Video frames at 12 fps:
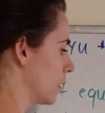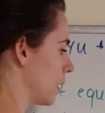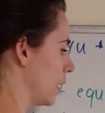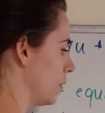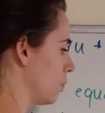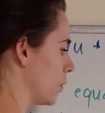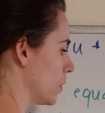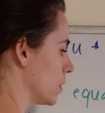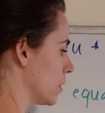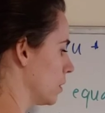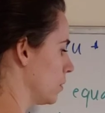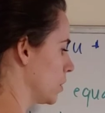Okay, one
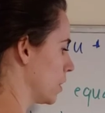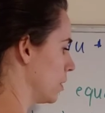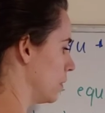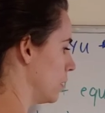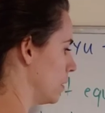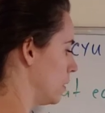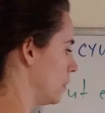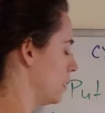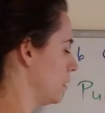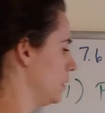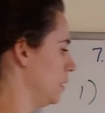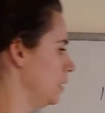solution.
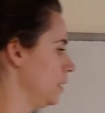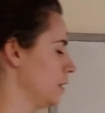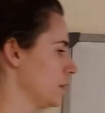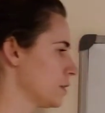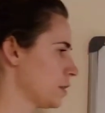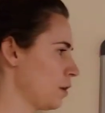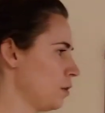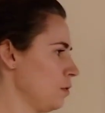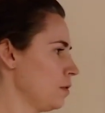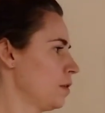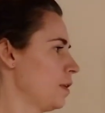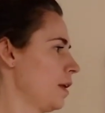
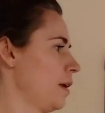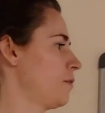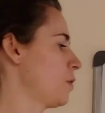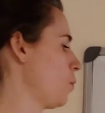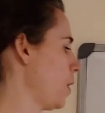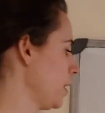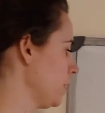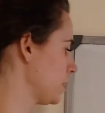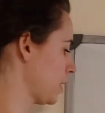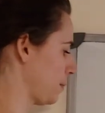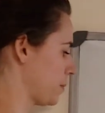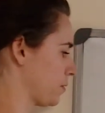So if the
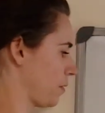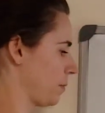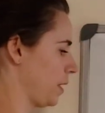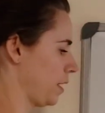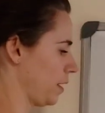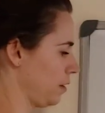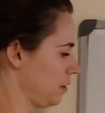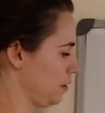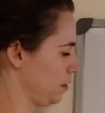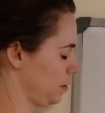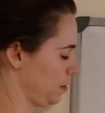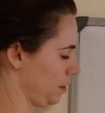y-intercept's from there,
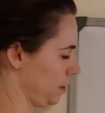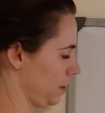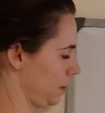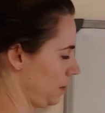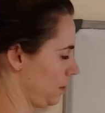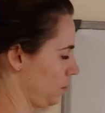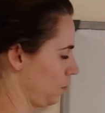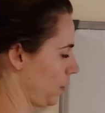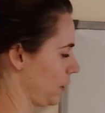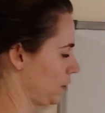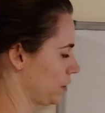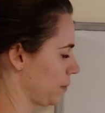
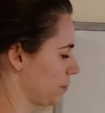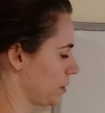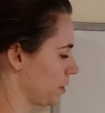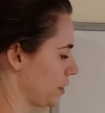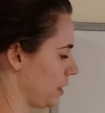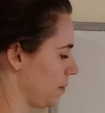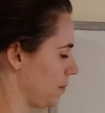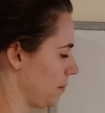y-intercept's the same.